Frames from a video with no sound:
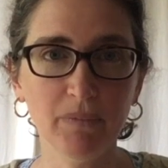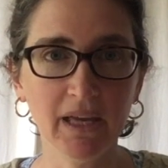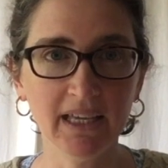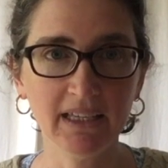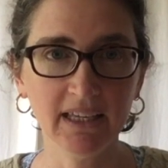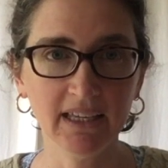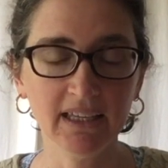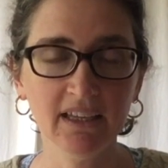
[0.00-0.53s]

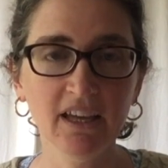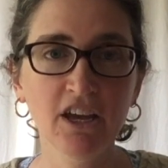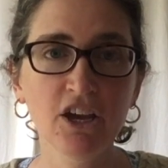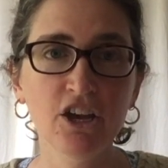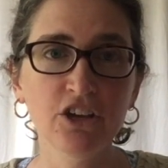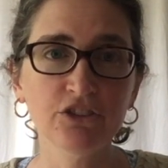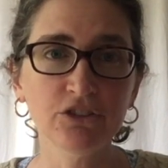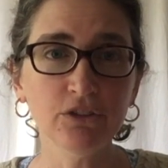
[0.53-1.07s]
baking.
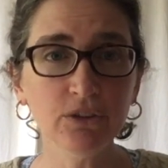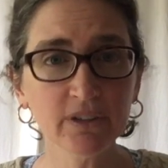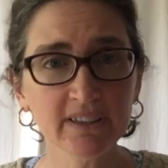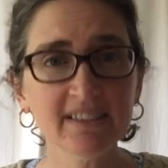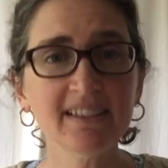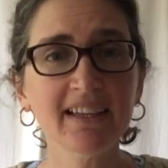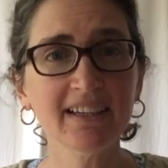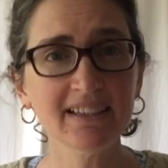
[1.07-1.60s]
So you can
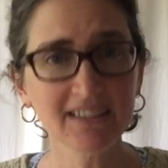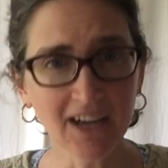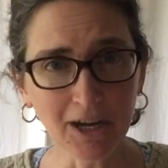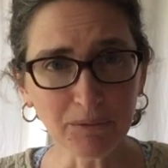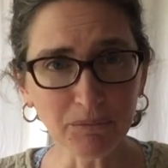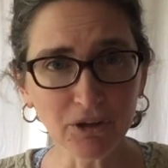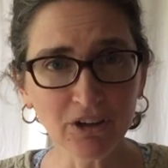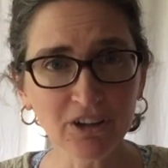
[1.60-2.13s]
set a
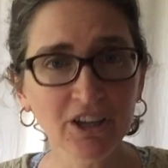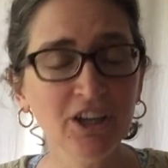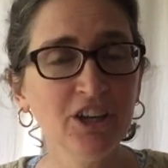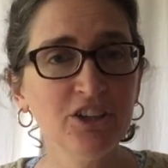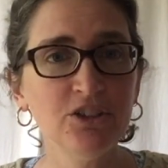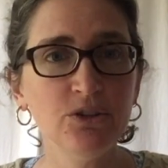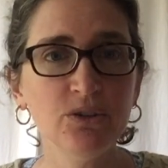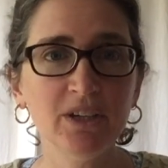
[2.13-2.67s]
timer,
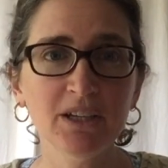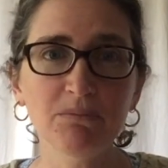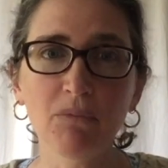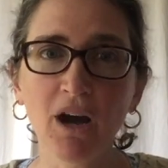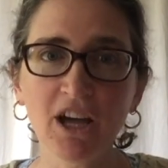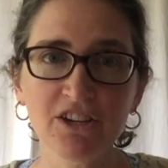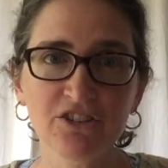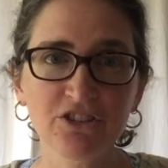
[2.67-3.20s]
you can
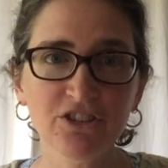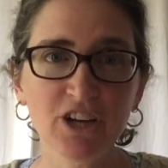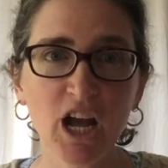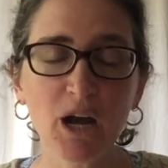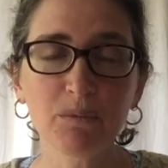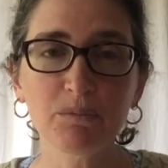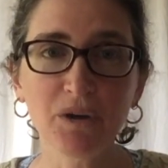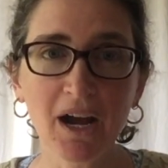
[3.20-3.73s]
monitor
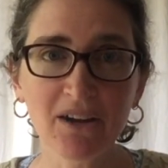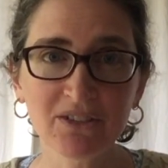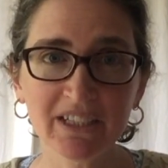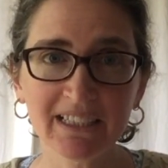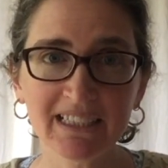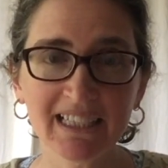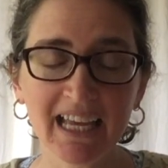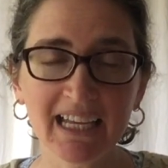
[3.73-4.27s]
how brown
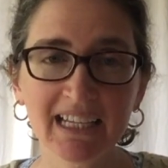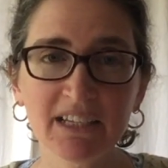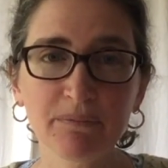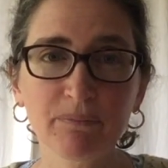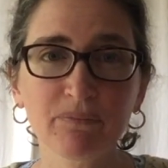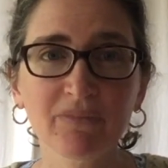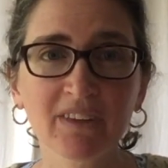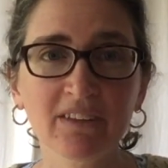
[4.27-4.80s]
it's
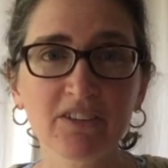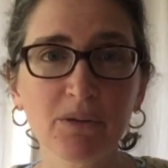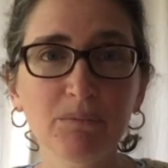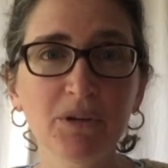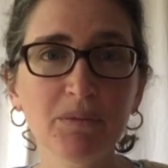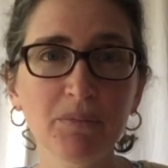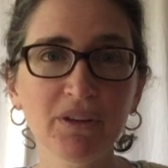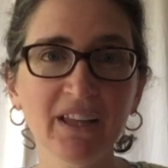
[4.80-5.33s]
getting. Some
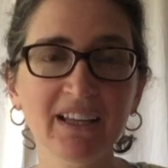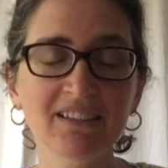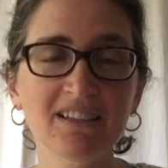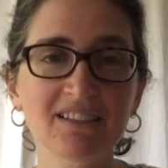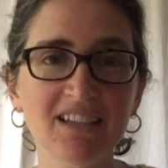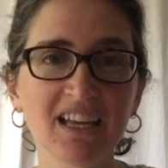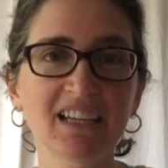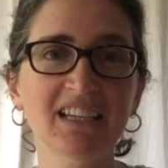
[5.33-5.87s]
people like to
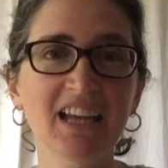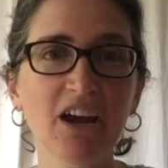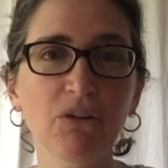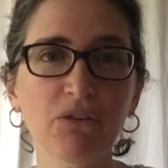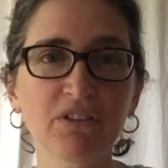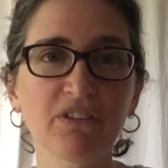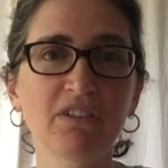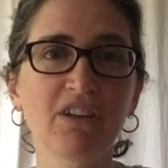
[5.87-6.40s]
take it
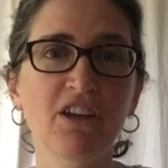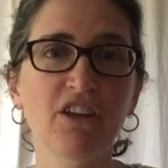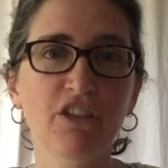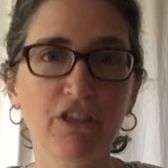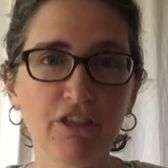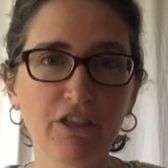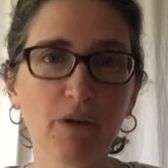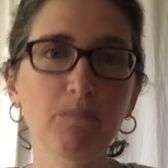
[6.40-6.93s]
out and
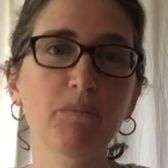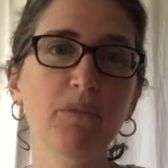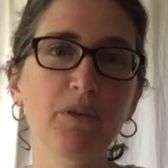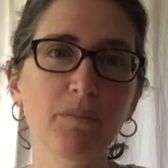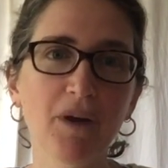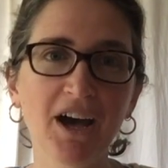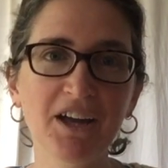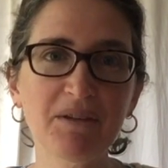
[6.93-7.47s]
thump the
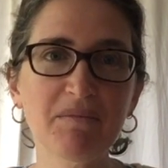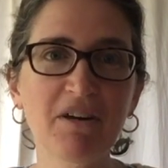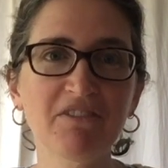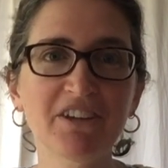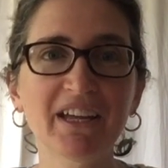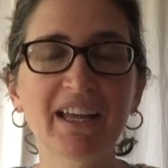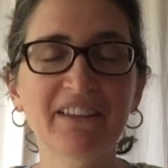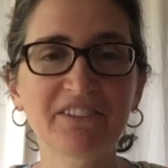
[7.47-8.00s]
bottom of
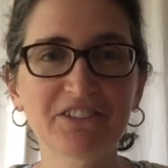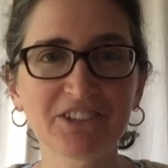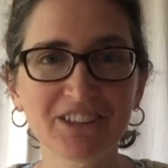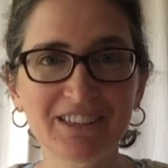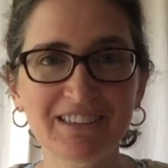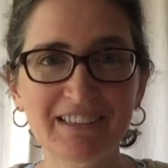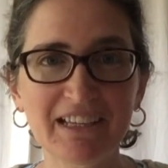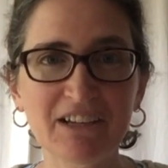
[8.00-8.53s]
it and they're
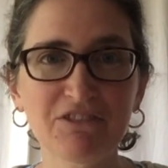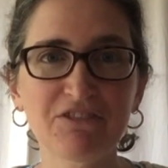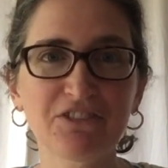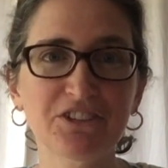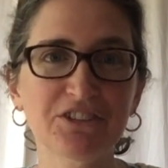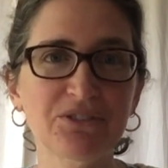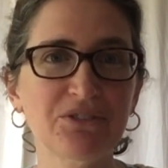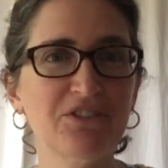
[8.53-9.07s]
listening
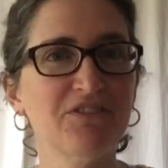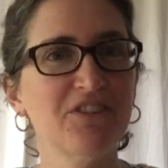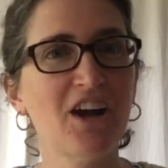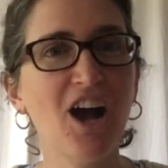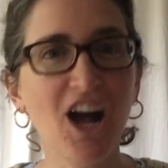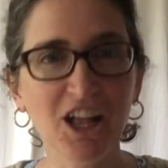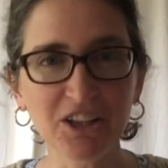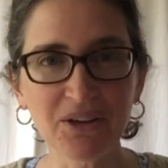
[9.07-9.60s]
for sort of a
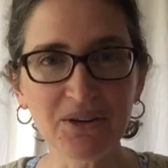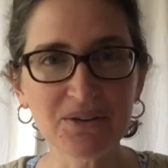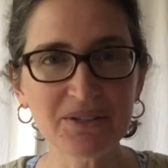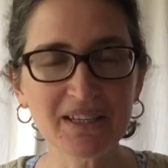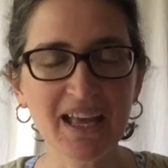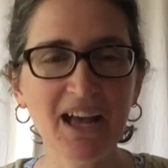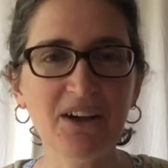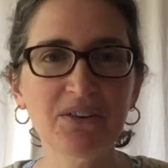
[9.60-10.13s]
hollow
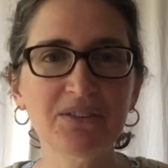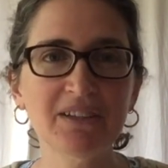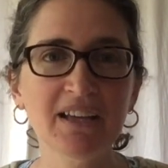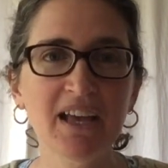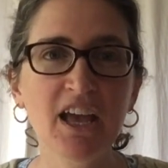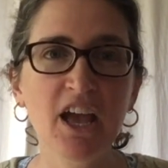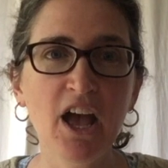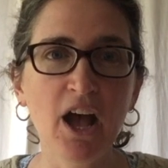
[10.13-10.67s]
sound.
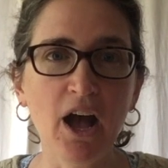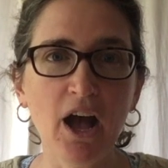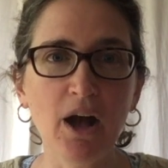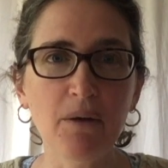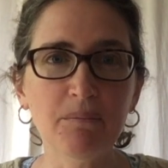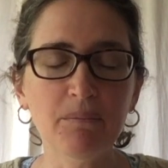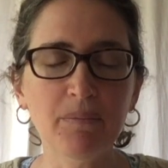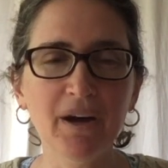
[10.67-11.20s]

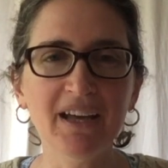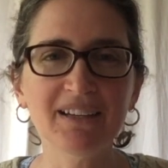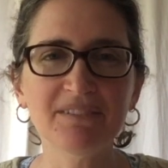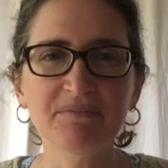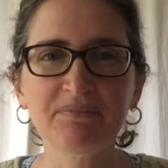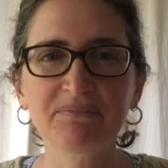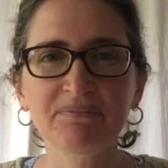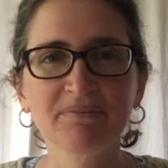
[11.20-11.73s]
But
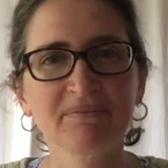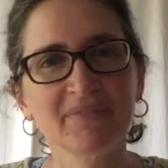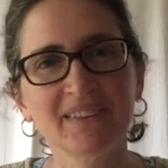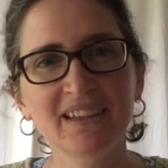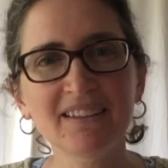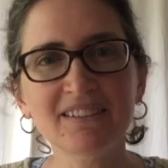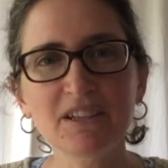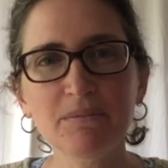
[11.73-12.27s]

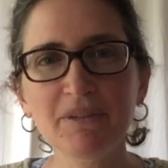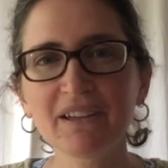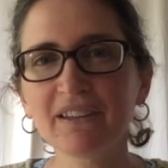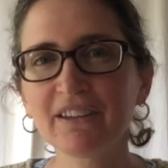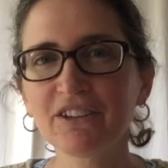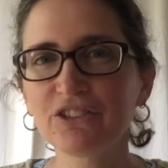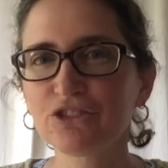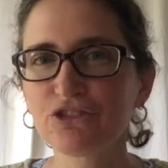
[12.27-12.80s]
these can be a
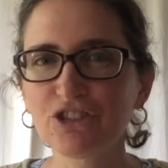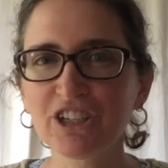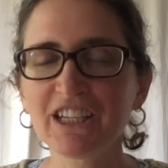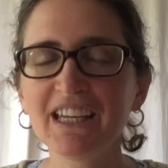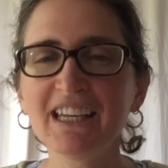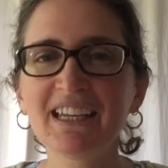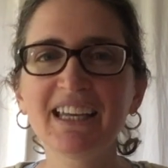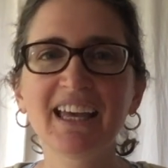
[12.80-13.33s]
little
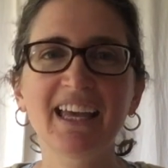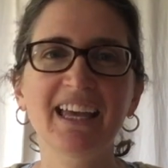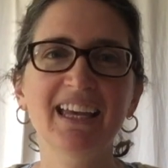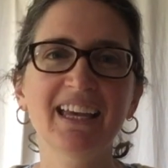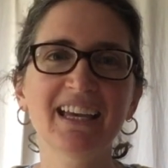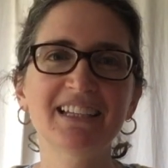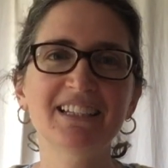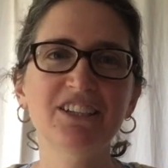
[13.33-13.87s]
tricky,
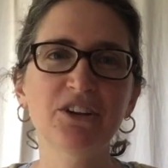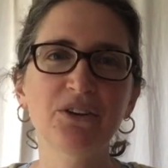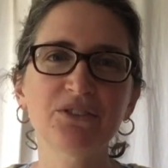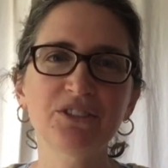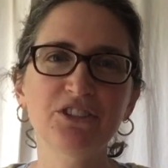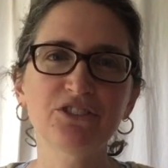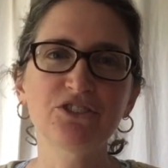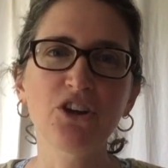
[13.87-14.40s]
and
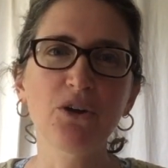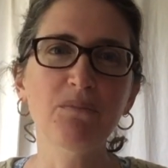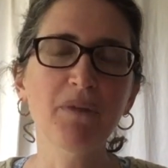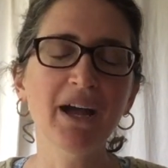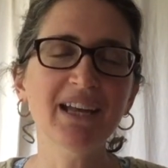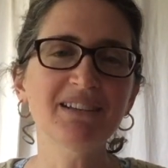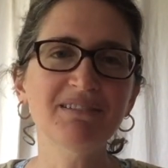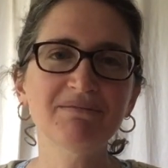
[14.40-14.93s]
your dough
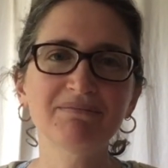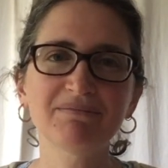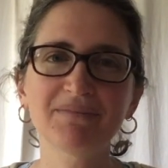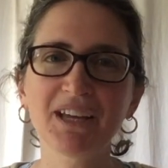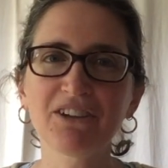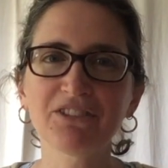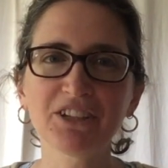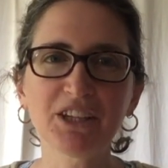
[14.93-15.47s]
might
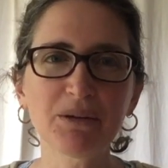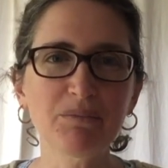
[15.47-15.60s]
get really